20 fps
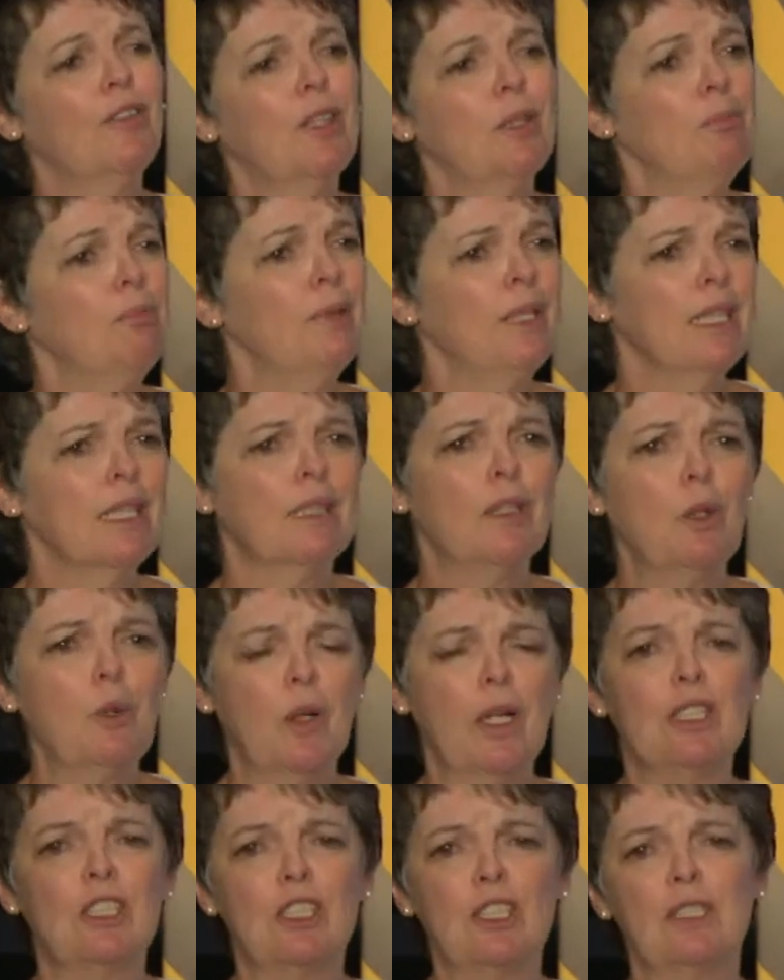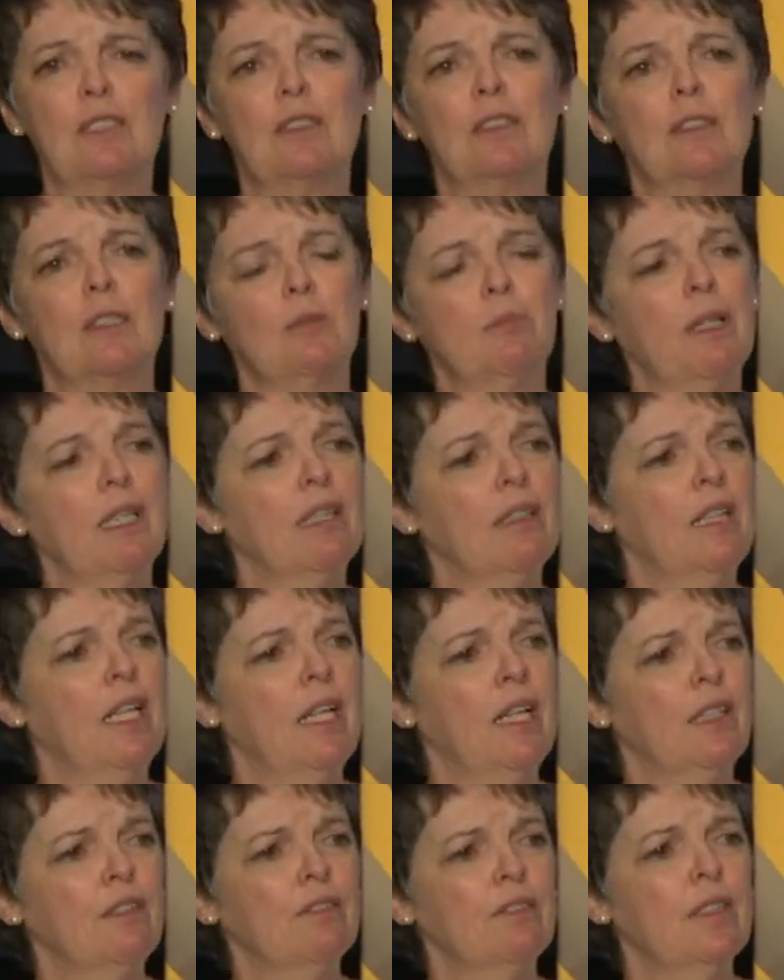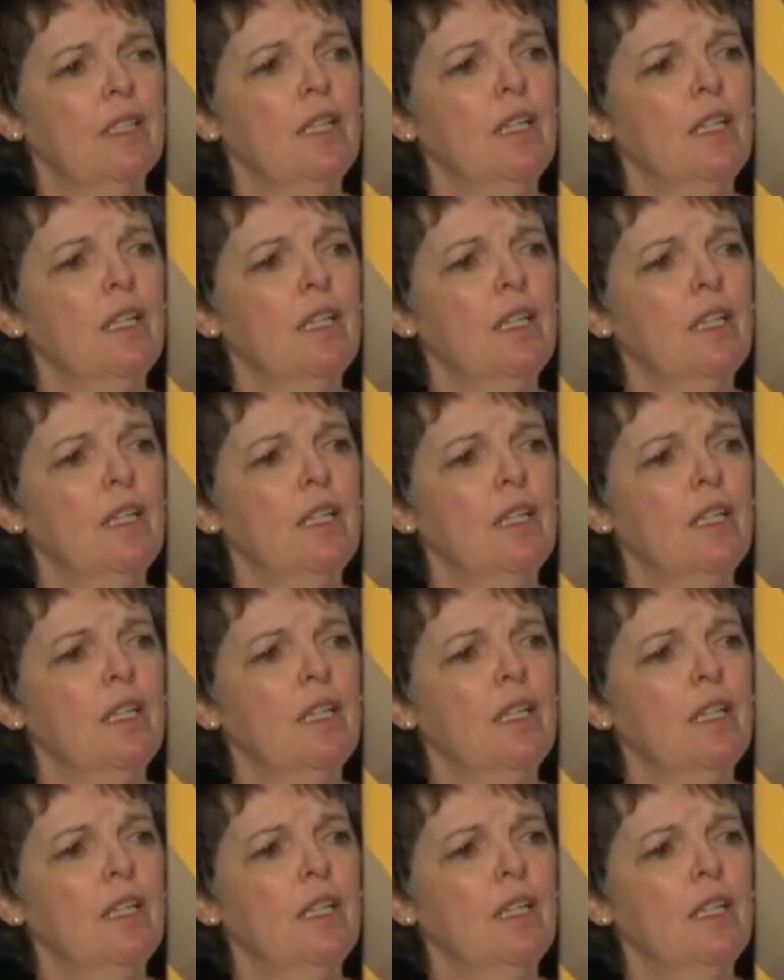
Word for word: the big questions about life.